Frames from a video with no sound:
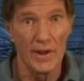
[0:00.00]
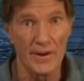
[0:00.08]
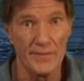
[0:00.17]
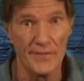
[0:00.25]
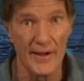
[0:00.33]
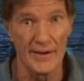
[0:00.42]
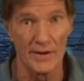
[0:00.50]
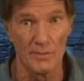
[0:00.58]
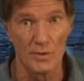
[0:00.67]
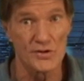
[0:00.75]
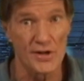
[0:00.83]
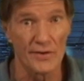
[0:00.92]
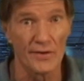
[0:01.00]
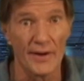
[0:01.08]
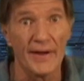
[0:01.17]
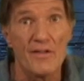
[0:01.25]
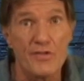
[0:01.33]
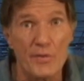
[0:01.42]
that almost
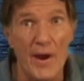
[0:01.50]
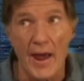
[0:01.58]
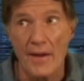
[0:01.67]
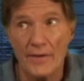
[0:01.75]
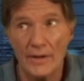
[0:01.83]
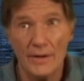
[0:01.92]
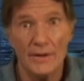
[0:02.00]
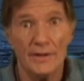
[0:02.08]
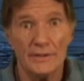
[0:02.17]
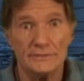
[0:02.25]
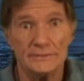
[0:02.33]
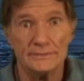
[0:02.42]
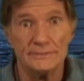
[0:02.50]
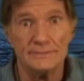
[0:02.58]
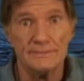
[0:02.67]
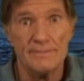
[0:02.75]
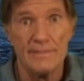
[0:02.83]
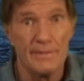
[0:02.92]
sounded like a threat.
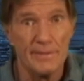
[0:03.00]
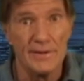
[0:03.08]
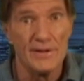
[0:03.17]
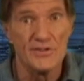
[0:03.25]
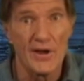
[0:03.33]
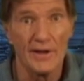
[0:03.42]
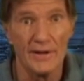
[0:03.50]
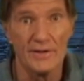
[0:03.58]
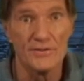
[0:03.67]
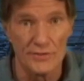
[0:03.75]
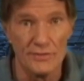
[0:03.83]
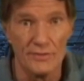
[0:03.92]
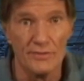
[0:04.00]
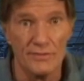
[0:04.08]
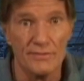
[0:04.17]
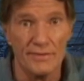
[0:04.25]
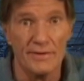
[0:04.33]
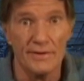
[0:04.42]
Maybe these aliens
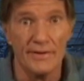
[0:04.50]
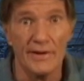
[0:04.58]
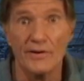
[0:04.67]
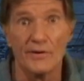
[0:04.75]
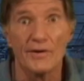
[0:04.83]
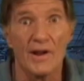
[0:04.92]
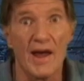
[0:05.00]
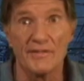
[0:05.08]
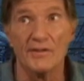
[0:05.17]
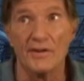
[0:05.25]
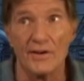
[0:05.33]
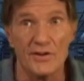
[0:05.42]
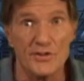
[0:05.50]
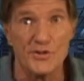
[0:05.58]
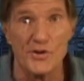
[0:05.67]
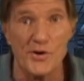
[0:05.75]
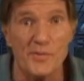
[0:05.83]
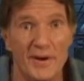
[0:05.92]
are the intergalactic
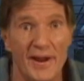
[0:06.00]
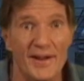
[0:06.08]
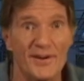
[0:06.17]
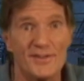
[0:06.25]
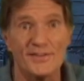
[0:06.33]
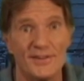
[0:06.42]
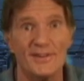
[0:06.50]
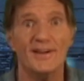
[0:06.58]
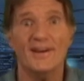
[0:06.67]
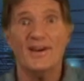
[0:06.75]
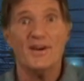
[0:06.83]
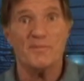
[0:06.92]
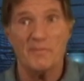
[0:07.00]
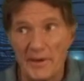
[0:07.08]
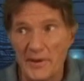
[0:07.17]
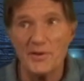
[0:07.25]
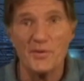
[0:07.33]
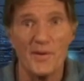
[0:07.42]
exterminators
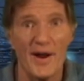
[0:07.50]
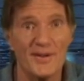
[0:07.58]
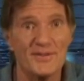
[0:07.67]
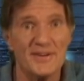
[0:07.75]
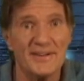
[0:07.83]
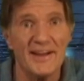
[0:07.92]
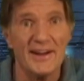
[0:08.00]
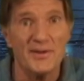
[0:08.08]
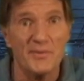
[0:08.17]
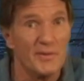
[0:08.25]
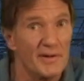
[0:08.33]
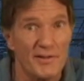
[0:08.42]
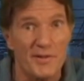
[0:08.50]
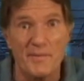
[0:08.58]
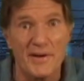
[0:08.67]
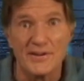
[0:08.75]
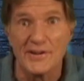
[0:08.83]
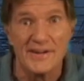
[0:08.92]
making the rounds and getting rid of
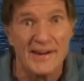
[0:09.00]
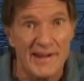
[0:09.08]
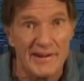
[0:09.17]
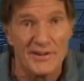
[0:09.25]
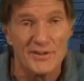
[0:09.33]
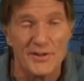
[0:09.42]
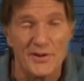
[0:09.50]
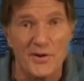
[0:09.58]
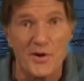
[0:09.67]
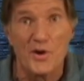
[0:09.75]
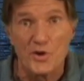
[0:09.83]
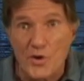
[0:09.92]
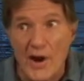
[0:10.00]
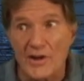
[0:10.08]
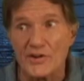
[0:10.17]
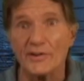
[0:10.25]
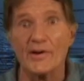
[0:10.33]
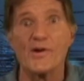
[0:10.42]
the messy tenants that are
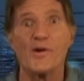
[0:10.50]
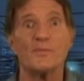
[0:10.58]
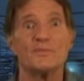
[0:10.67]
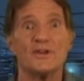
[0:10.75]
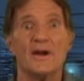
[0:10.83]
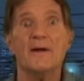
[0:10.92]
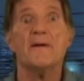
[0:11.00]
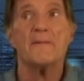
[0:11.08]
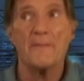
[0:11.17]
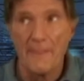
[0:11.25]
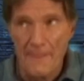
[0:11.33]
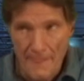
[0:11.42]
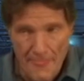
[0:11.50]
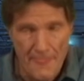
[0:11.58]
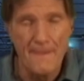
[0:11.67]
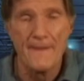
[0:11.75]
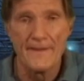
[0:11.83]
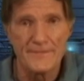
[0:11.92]
trashing their homes.
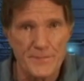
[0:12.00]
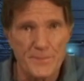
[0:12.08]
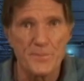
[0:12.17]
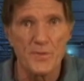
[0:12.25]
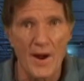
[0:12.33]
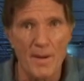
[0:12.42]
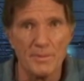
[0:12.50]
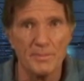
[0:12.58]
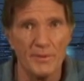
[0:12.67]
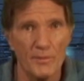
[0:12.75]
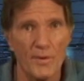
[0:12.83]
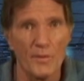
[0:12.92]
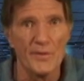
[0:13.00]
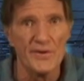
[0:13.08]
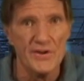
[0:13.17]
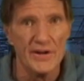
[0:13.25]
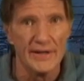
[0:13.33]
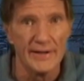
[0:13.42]
That's probably what
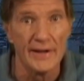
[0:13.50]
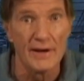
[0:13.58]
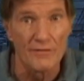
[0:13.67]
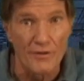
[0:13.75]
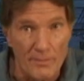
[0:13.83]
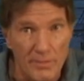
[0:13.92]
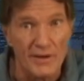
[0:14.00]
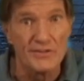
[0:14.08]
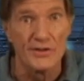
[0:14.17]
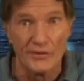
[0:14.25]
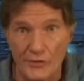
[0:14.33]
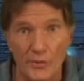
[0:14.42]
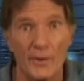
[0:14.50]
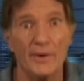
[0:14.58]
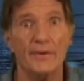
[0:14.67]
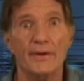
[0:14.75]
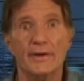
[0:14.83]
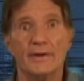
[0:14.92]
we'd need to get off our butts and do
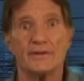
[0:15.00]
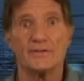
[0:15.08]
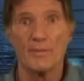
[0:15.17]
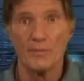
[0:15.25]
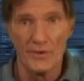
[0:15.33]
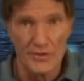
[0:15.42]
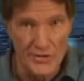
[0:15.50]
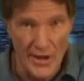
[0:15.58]
it. Someone to